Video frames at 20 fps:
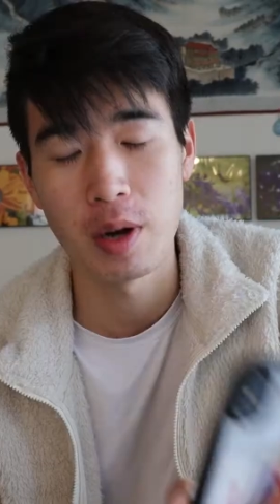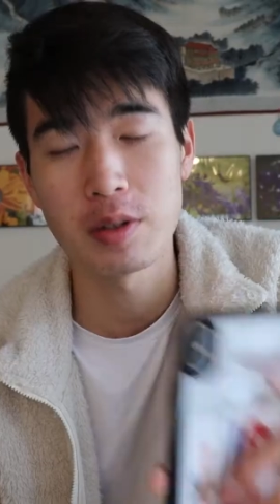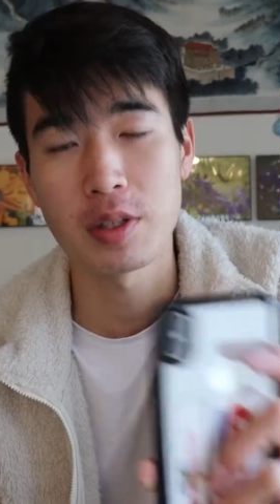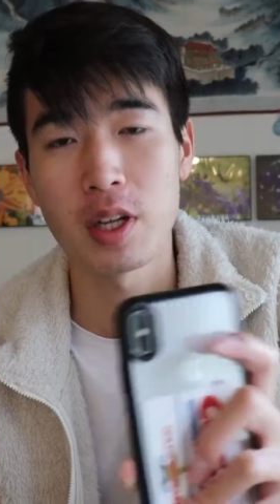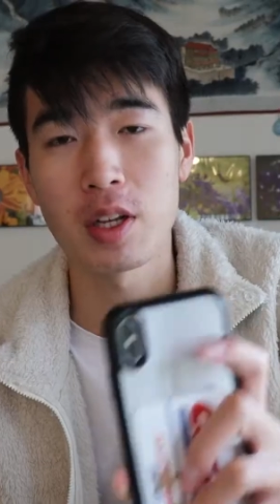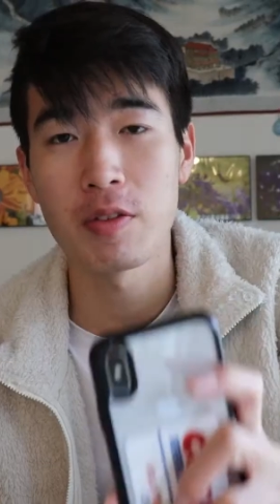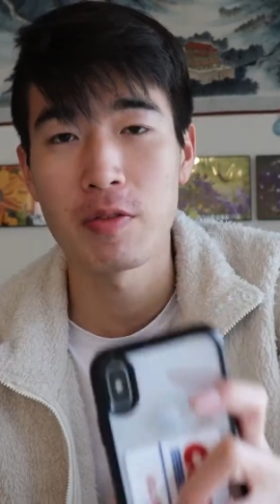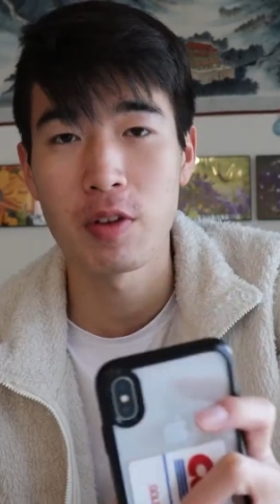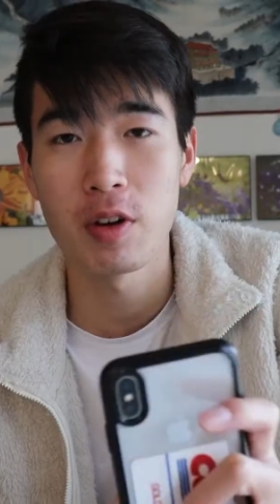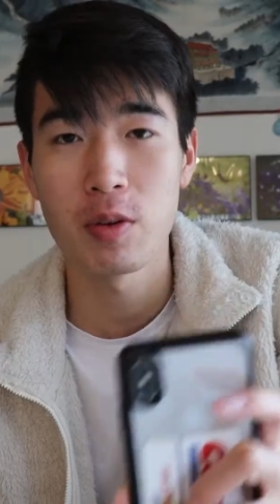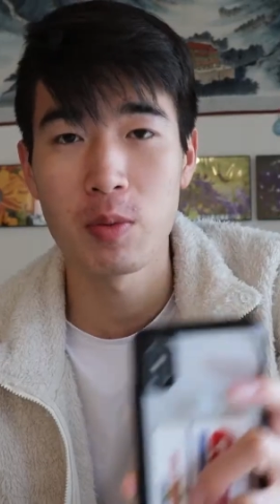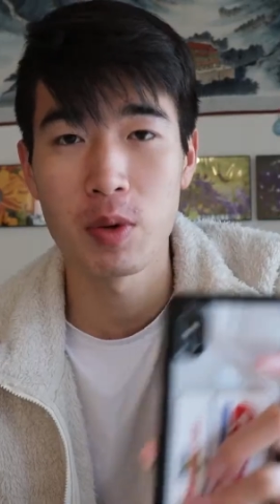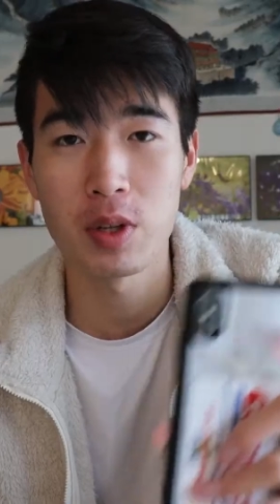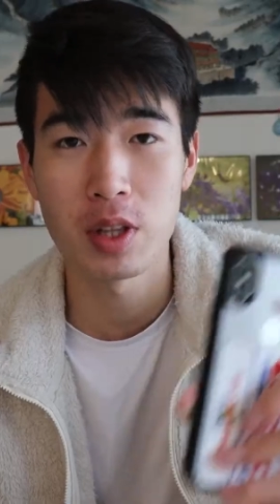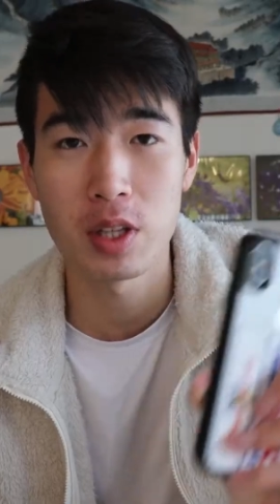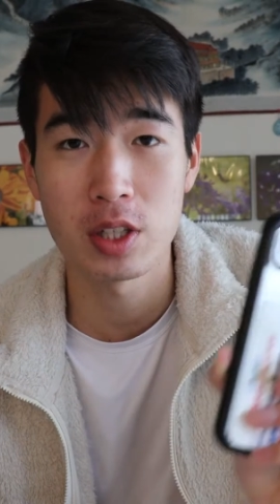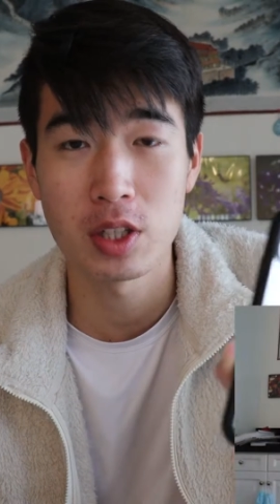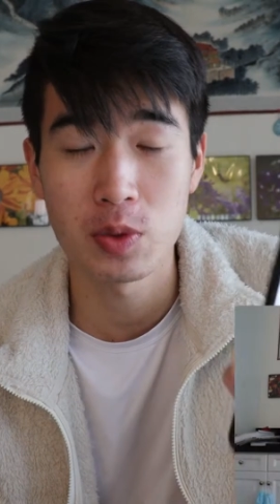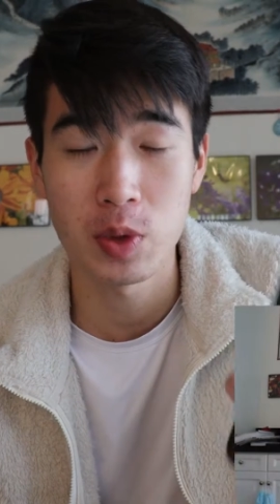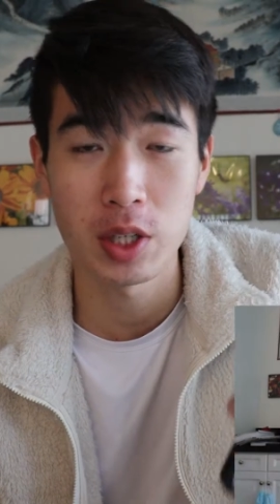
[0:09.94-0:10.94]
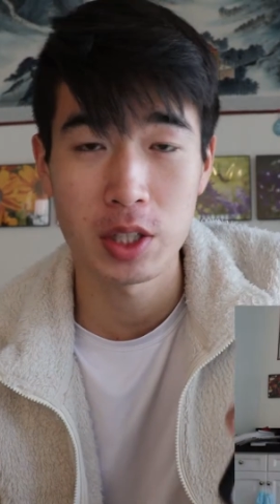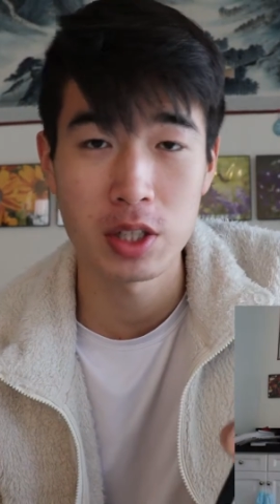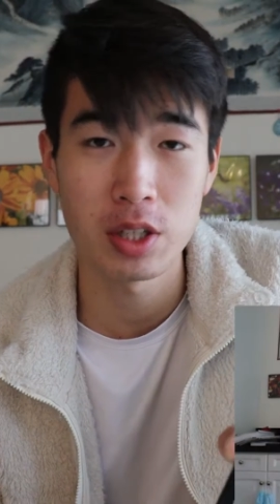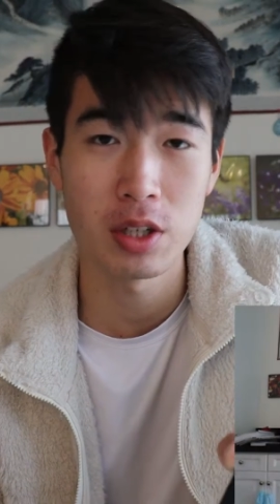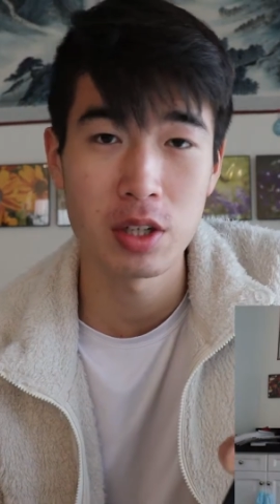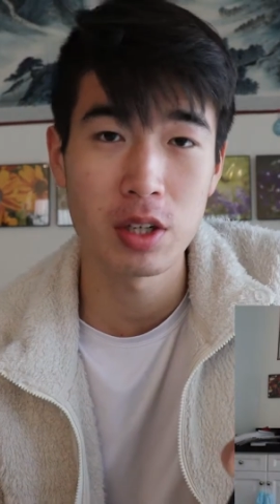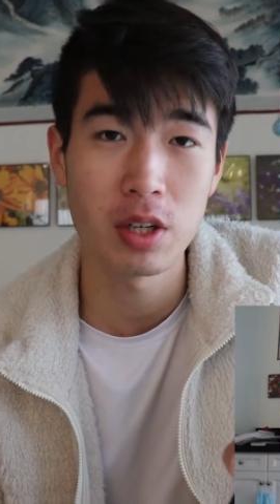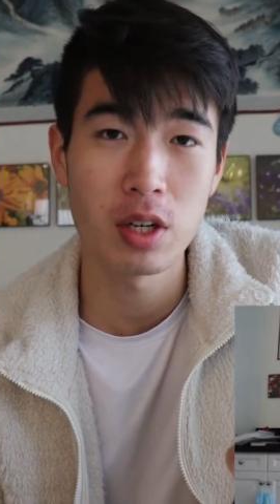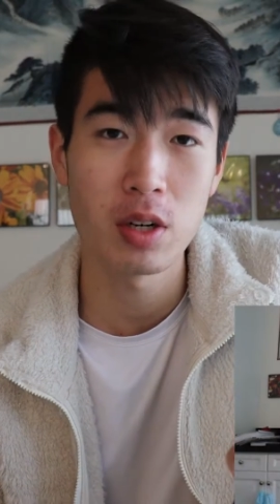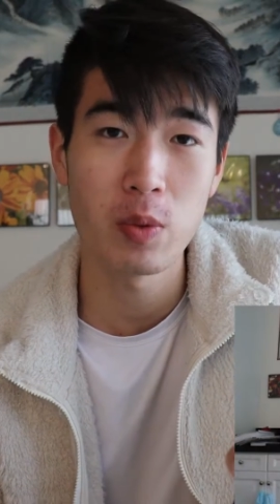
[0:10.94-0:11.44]
I was on the phone with the
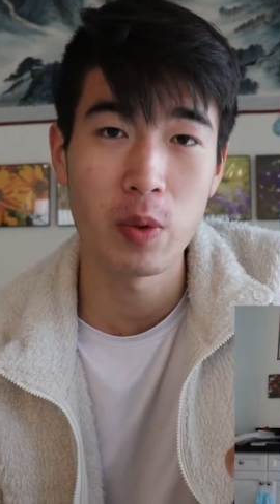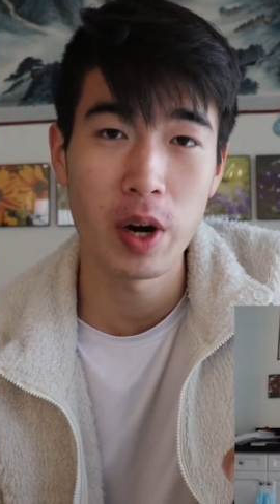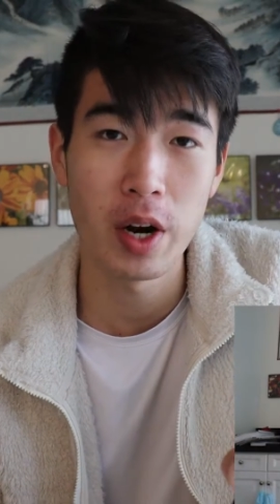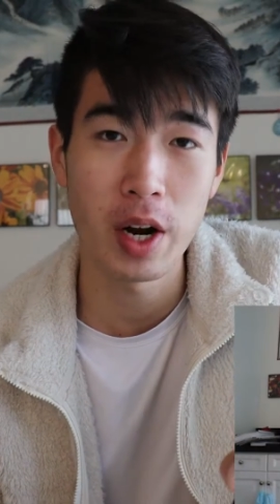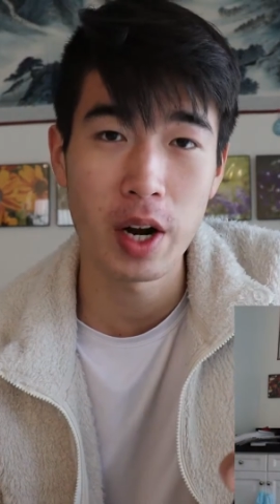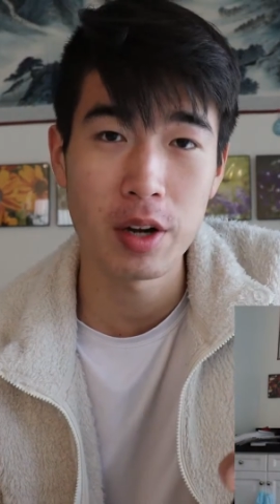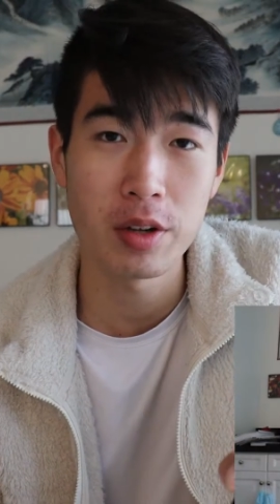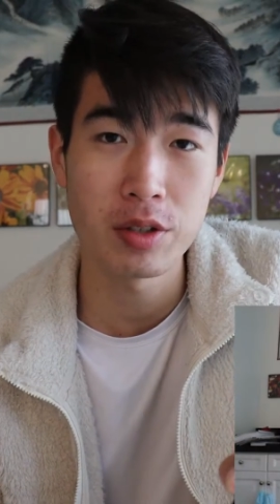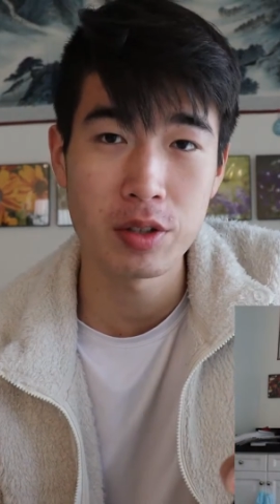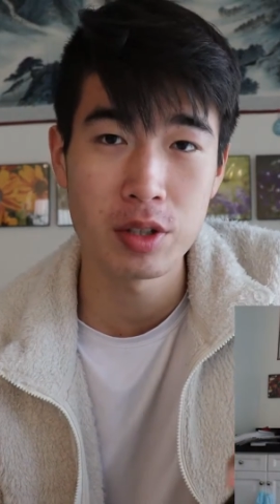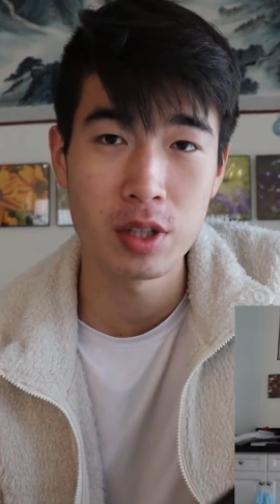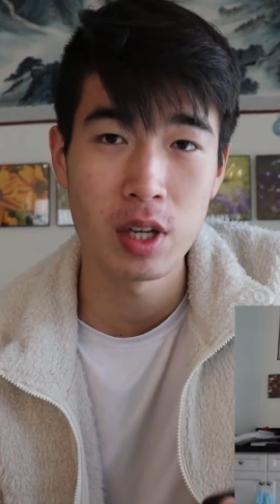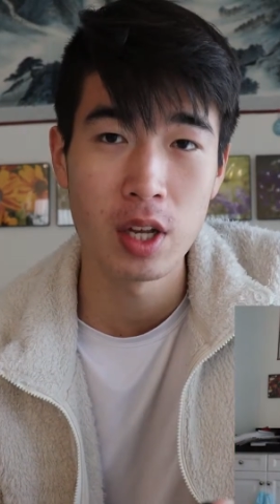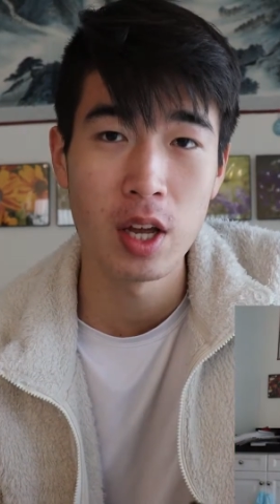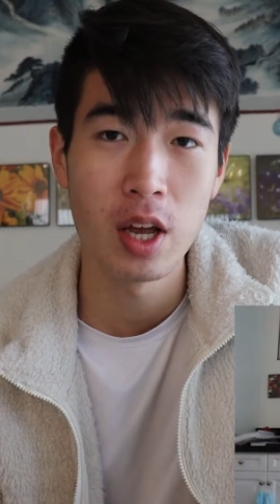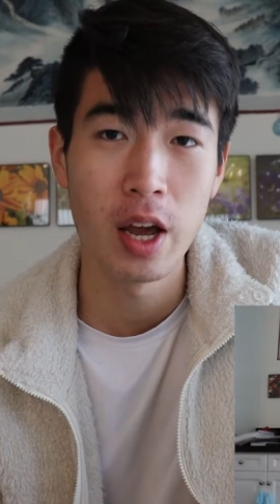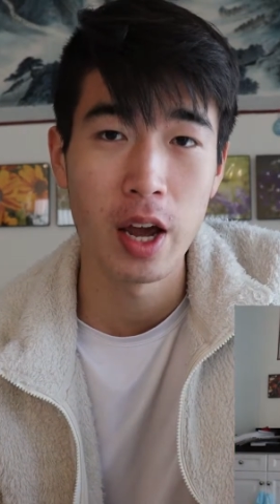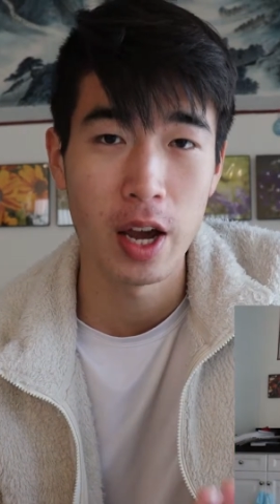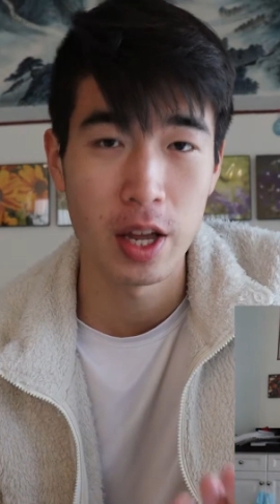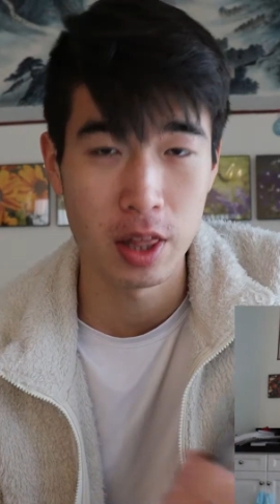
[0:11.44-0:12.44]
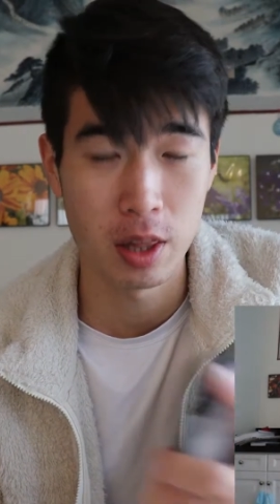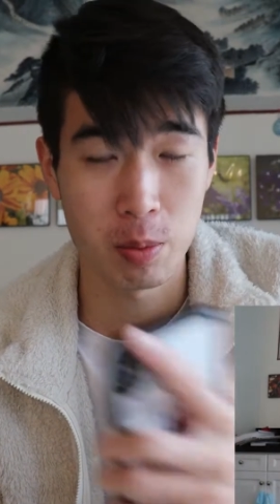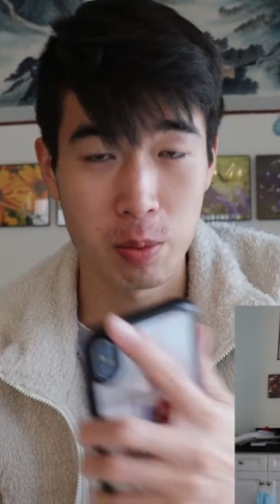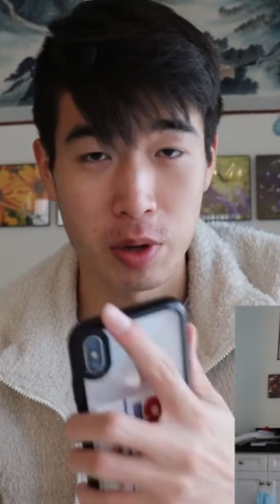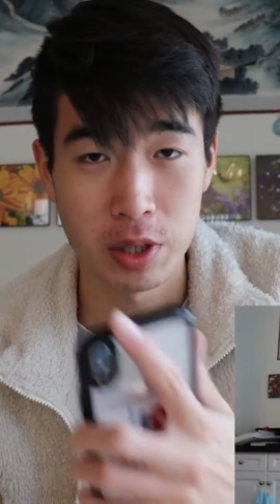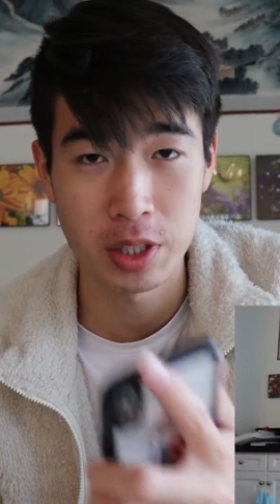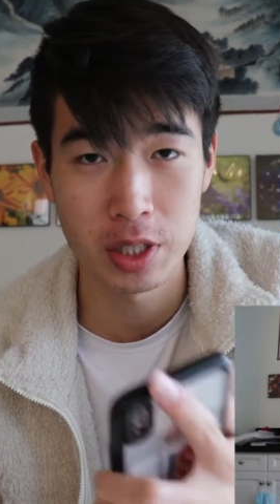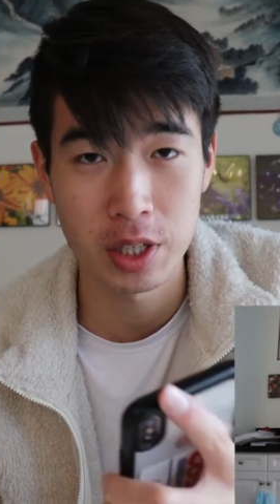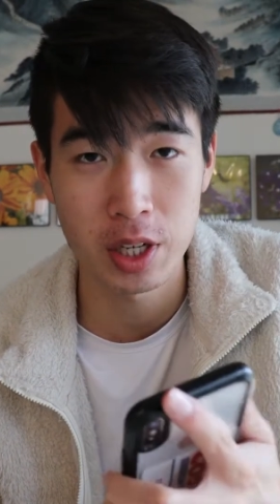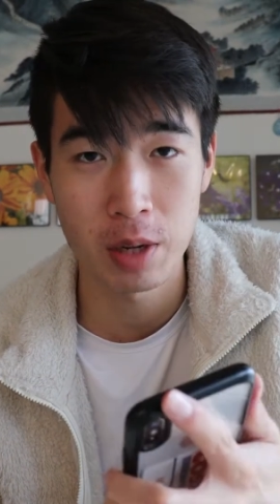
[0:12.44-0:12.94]
sweatshirt warehouse and the
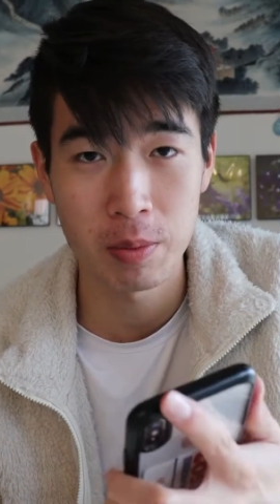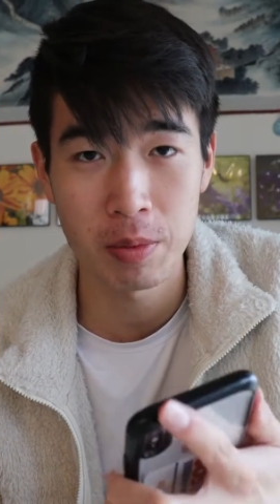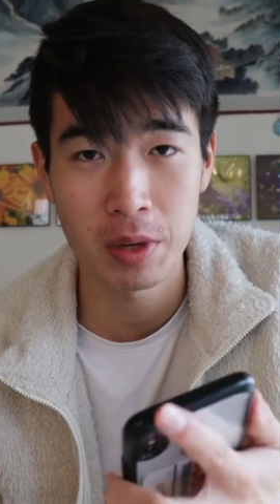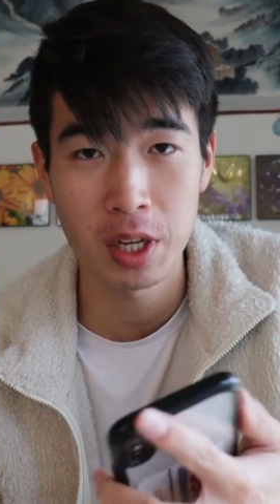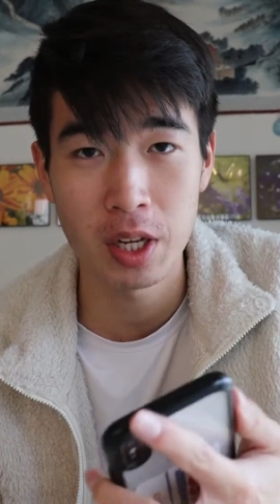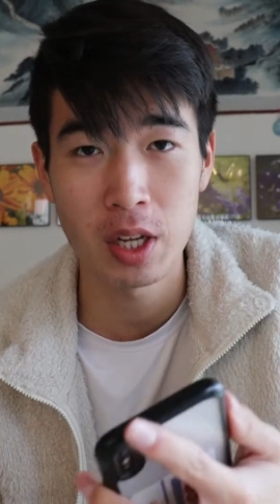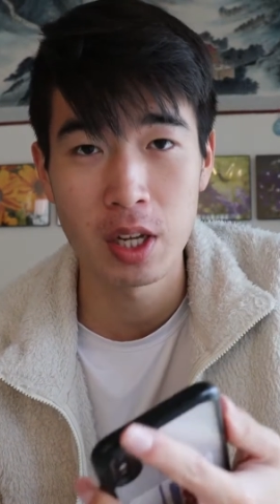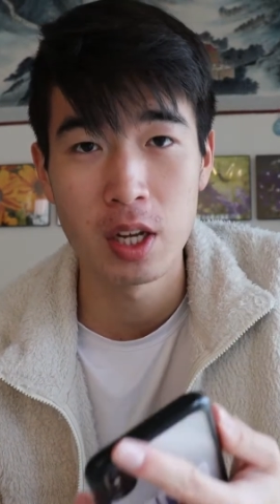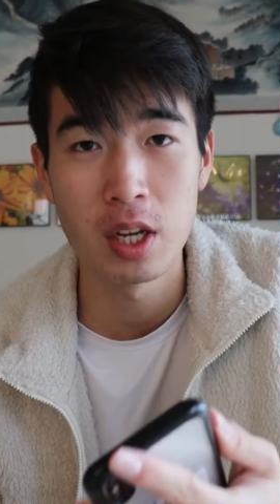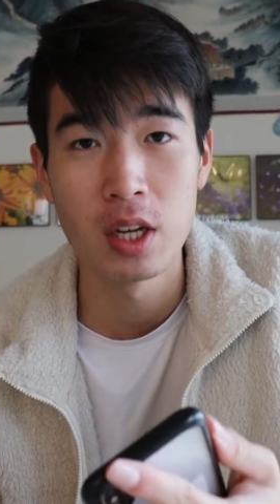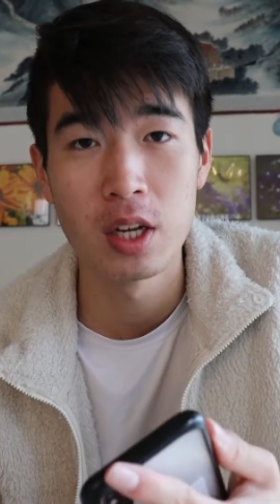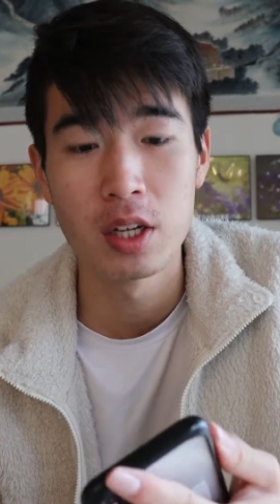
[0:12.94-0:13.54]
printing company,